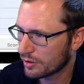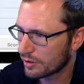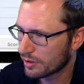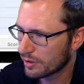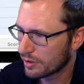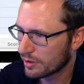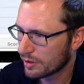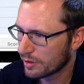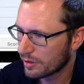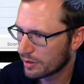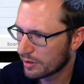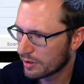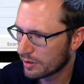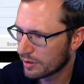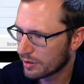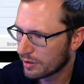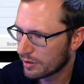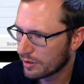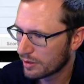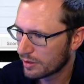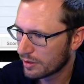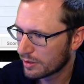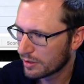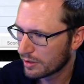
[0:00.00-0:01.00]

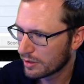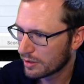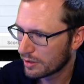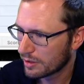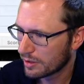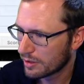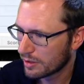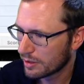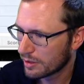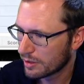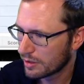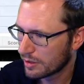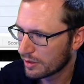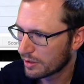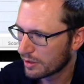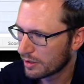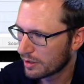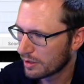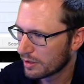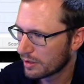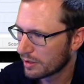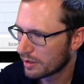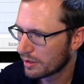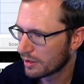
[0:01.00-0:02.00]

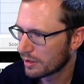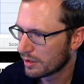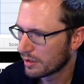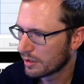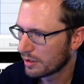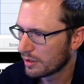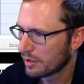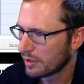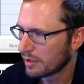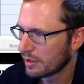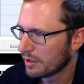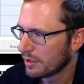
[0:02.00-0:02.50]
(silence)